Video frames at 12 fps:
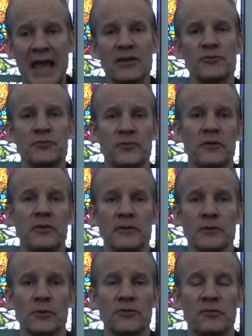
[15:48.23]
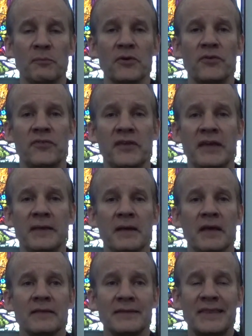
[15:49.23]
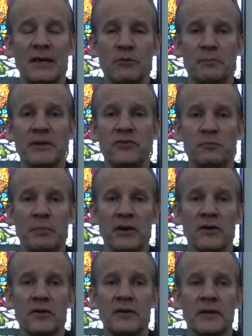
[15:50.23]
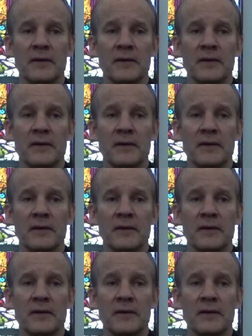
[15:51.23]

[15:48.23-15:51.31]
ask for the Lord's mercy, that they would be spared